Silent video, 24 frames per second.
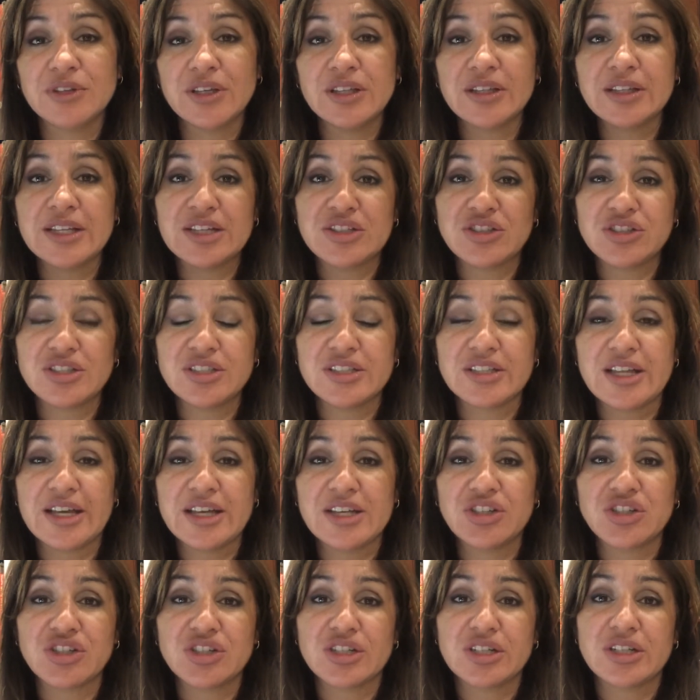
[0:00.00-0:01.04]

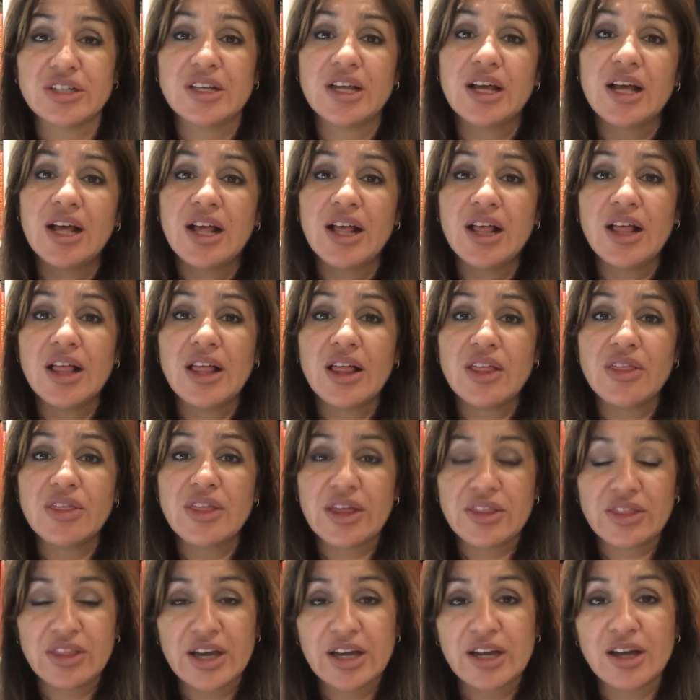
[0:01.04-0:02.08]
legislation
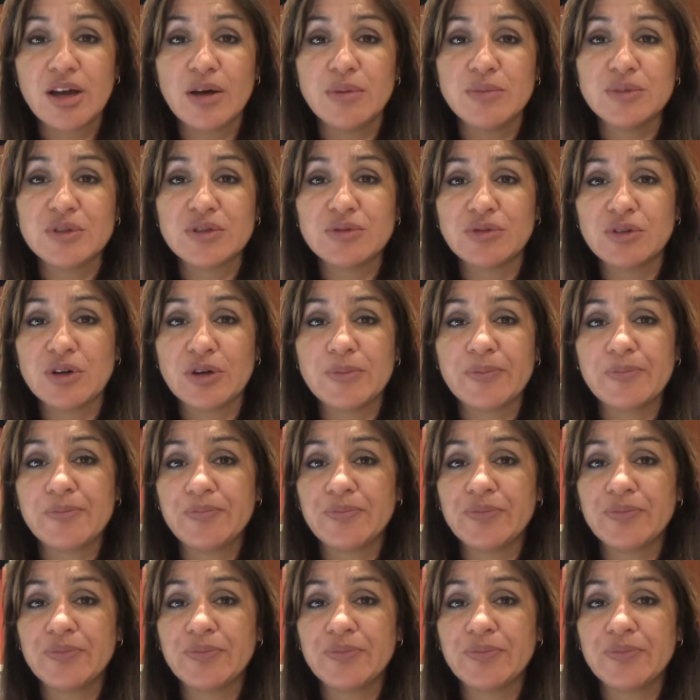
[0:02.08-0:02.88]
that comes from.